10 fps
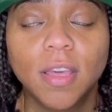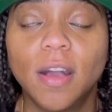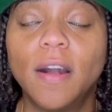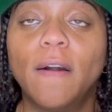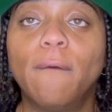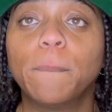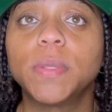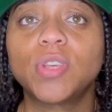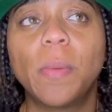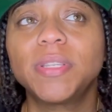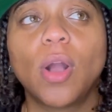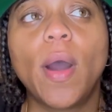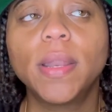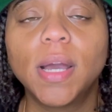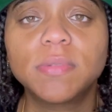So I was like, oh,
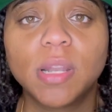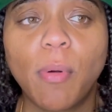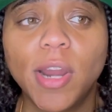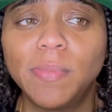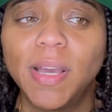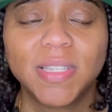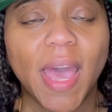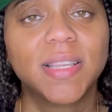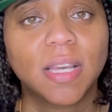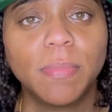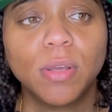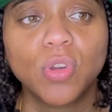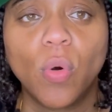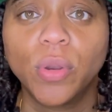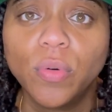I didn't come to the party because I had something else
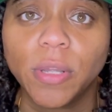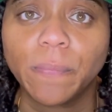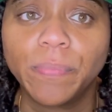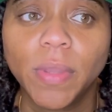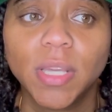going on.